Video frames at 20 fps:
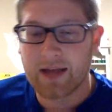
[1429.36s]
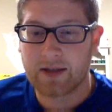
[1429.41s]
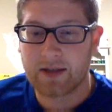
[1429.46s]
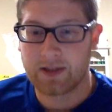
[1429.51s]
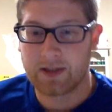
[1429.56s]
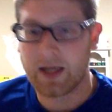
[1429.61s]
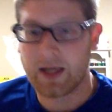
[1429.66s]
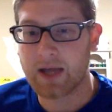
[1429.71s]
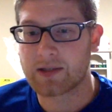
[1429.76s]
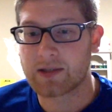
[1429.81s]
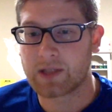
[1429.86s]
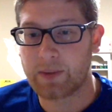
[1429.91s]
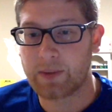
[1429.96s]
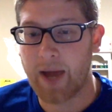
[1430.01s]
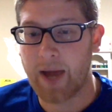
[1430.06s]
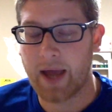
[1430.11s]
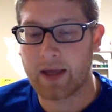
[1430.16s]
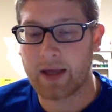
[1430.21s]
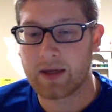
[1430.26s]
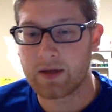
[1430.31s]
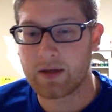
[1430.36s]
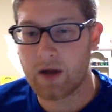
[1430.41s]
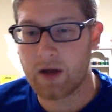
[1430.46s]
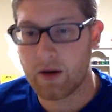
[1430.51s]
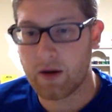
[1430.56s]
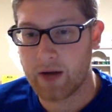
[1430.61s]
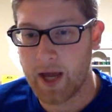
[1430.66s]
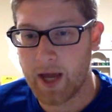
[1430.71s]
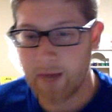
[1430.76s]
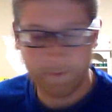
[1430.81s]
Yes, they're back.
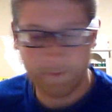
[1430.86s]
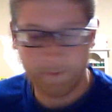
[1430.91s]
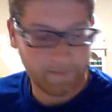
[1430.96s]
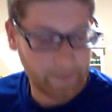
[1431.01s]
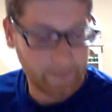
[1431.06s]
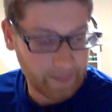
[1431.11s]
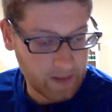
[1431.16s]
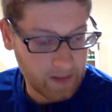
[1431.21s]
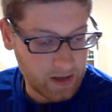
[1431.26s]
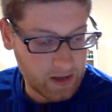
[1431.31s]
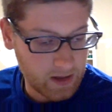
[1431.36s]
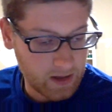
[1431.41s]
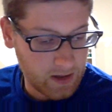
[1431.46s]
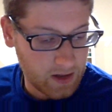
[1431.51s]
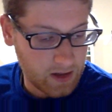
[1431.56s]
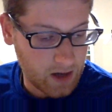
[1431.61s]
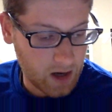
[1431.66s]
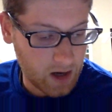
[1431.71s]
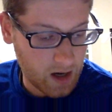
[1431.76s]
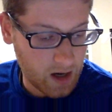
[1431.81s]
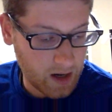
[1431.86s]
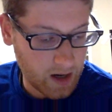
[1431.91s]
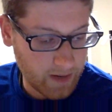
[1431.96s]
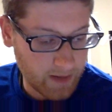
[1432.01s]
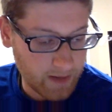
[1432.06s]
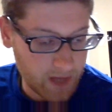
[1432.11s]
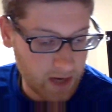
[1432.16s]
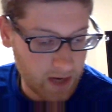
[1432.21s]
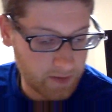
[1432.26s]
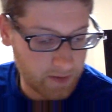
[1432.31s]
Okay?
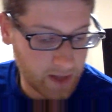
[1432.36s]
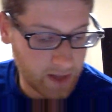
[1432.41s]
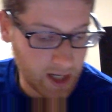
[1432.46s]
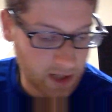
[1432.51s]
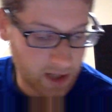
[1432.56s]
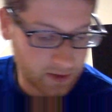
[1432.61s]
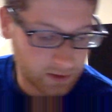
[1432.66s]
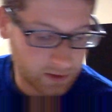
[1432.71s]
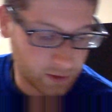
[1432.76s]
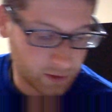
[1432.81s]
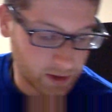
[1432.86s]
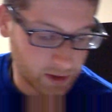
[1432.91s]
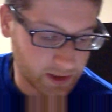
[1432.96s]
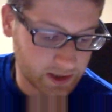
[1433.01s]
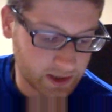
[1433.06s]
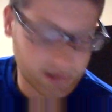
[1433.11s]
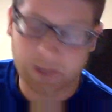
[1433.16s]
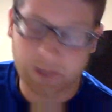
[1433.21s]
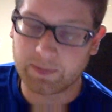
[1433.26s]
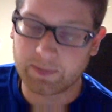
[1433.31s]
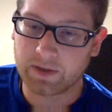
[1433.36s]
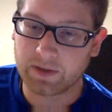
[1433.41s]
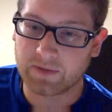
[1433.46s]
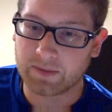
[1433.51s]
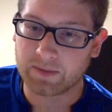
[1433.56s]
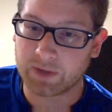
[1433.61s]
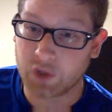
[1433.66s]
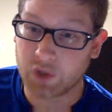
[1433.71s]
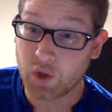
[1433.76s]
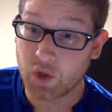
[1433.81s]
And then we got Georgia slipping
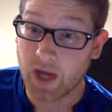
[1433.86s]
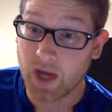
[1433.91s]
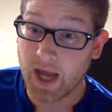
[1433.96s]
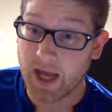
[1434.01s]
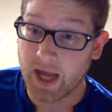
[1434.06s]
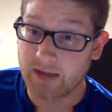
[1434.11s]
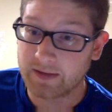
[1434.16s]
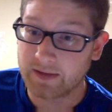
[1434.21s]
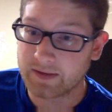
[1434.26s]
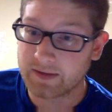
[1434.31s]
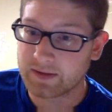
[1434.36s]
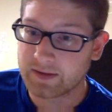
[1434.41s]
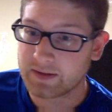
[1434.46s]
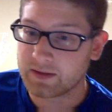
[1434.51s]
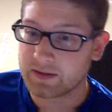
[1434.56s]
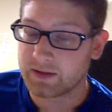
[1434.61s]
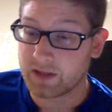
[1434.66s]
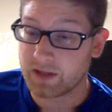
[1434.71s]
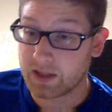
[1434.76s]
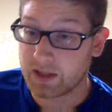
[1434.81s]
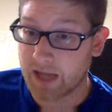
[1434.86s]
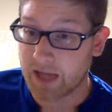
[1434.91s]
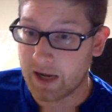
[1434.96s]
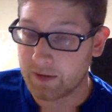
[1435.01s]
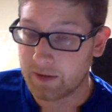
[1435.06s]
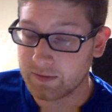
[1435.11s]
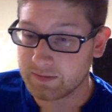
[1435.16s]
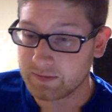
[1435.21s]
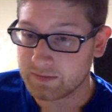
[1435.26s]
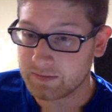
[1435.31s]
from 2 to 8. They are
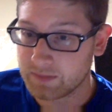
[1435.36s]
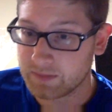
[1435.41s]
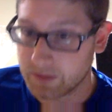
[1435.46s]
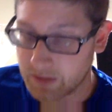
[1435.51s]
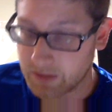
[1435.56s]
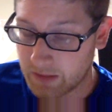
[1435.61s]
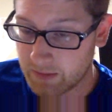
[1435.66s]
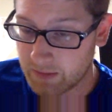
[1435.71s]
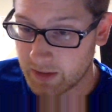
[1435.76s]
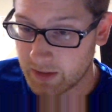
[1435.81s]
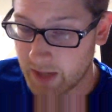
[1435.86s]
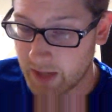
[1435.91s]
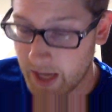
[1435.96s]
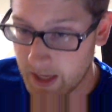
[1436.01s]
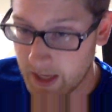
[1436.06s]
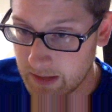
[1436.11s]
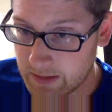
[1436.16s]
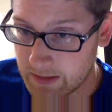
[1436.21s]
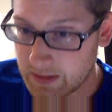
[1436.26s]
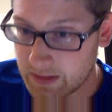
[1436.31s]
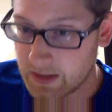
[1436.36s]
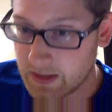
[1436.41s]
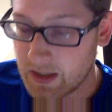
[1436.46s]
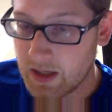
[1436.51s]
now number 8.